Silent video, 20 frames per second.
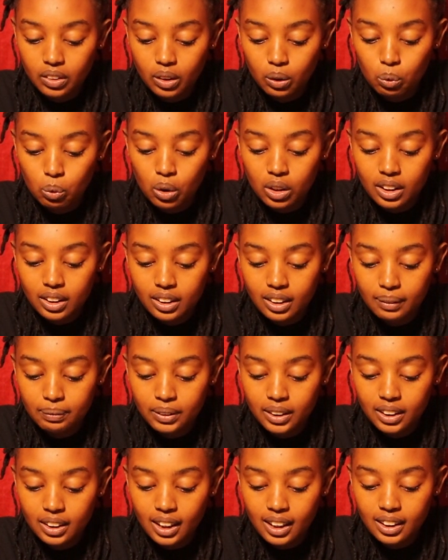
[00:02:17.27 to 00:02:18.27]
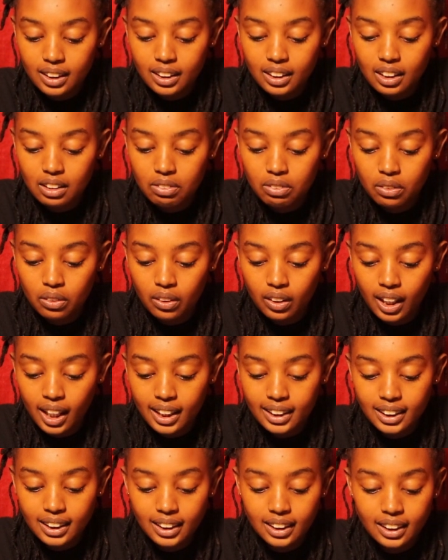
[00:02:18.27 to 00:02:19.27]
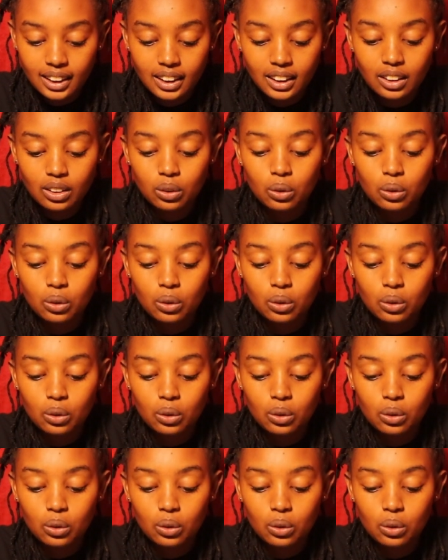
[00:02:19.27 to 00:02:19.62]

what subjects are needed for ICT?